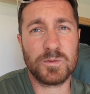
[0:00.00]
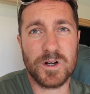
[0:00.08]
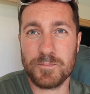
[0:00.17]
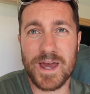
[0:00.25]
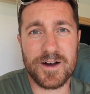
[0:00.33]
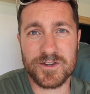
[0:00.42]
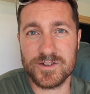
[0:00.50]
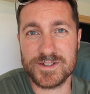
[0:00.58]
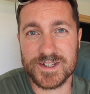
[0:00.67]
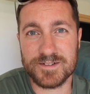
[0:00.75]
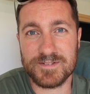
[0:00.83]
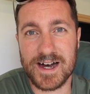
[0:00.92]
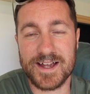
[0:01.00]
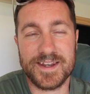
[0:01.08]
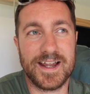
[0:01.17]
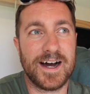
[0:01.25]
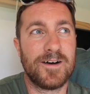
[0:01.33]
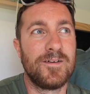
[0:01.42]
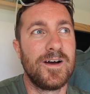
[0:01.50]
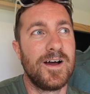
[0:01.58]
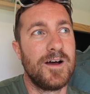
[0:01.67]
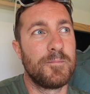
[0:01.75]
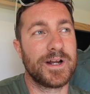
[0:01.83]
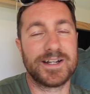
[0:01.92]
want to be out using the van now,
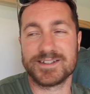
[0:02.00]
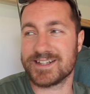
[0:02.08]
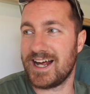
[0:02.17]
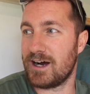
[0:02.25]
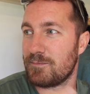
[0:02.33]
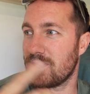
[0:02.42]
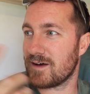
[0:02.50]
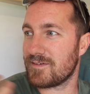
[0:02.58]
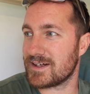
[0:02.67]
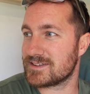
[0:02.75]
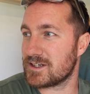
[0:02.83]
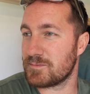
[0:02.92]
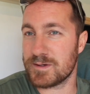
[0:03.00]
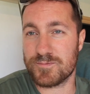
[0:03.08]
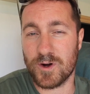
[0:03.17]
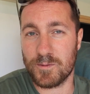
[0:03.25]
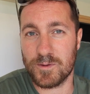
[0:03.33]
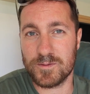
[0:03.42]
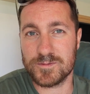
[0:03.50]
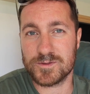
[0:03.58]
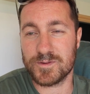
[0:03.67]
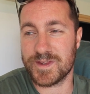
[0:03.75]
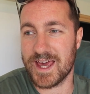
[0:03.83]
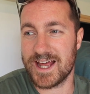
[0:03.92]
but it doesn't help that I've had so many
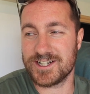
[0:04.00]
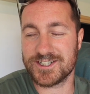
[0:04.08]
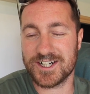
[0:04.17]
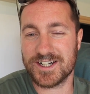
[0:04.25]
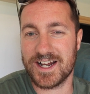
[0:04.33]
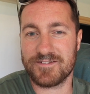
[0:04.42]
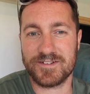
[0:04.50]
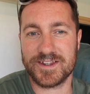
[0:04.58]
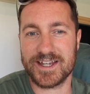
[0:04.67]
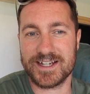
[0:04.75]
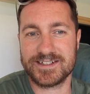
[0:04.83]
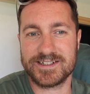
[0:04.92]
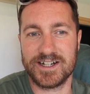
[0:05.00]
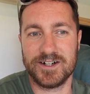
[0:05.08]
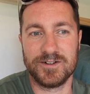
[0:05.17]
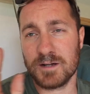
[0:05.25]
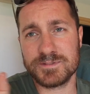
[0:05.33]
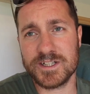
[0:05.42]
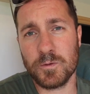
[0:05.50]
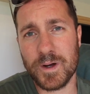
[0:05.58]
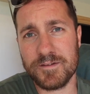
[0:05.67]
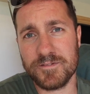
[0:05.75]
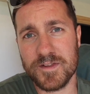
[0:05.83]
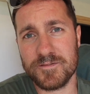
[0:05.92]
problems with the engine and everything, so I'm still
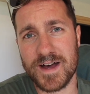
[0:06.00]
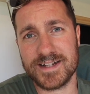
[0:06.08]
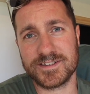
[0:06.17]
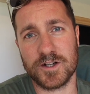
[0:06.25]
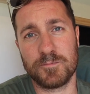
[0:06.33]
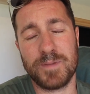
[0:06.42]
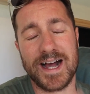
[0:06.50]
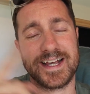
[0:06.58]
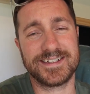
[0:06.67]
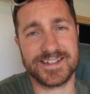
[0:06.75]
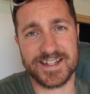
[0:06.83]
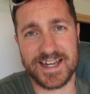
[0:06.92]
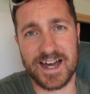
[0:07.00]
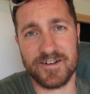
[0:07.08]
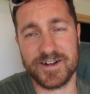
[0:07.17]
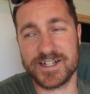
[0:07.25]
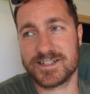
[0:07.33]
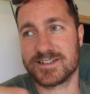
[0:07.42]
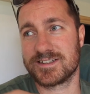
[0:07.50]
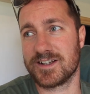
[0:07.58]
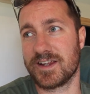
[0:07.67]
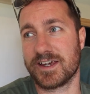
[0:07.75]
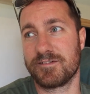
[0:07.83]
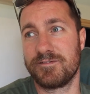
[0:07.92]
waiting for the van to go back into the garage so
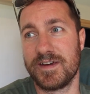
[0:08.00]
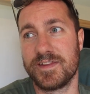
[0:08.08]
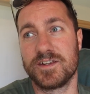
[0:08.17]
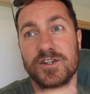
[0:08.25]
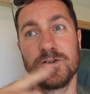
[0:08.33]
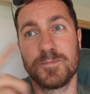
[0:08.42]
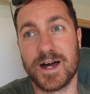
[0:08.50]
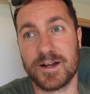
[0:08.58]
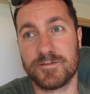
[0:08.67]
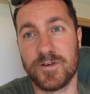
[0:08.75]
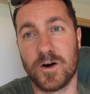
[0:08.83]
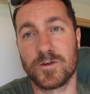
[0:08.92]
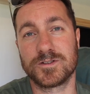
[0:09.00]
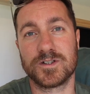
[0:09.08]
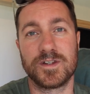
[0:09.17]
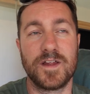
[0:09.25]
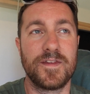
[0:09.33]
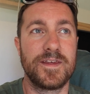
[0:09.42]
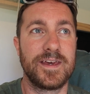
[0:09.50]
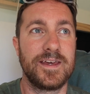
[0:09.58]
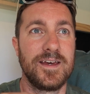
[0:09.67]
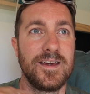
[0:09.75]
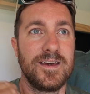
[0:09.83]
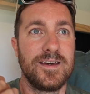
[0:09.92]
that they can fit the new manifold so that the
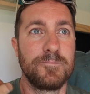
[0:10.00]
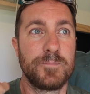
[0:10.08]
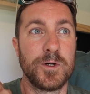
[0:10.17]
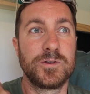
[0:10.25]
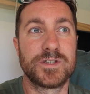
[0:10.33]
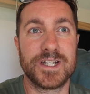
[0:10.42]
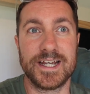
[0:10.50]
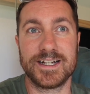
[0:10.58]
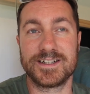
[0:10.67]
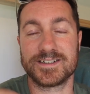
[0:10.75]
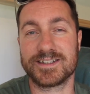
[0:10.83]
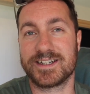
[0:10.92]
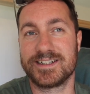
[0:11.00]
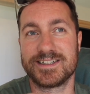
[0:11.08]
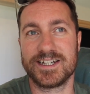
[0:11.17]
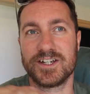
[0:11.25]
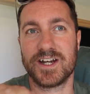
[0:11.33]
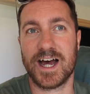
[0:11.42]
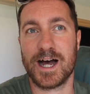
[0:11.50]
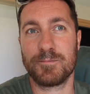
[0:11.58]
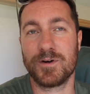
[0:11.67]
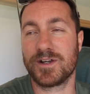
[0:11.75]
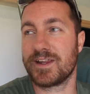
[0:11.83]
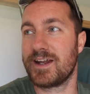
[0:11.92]
boost leak doesn't continue to
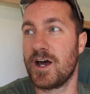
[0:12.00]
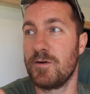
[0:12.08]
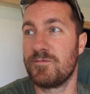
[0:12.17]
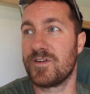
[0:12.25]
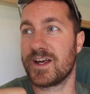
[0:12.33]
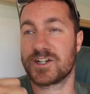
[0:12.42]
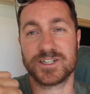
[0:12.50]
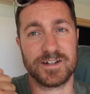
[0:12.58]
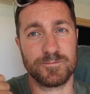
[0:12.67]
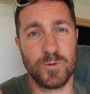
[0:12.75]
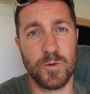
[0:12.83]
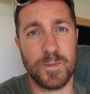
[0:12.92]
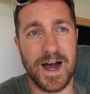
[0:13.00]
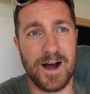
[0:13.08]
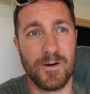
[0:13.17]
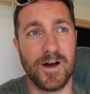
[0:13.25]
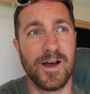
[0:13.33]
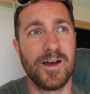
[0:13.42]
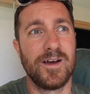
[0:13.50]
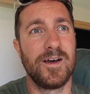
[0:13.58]
happen, and then hopefully I should have more power,